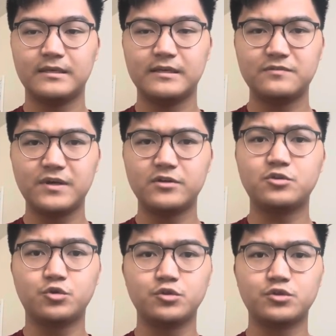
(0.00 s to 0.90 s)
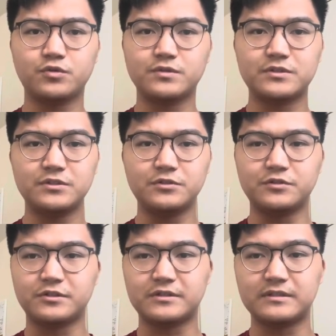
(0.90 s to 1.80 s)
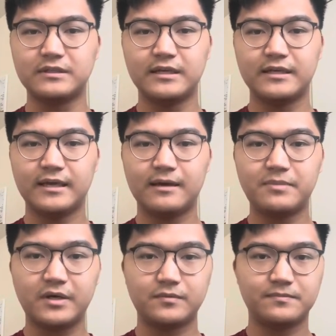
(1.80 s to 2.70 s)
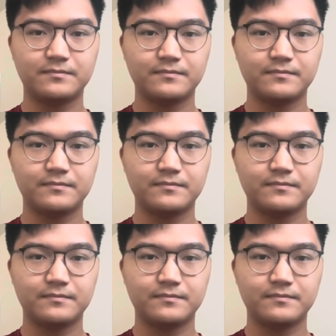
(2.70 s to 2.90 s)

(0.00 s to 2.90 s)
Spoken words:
it's very crucial to learn about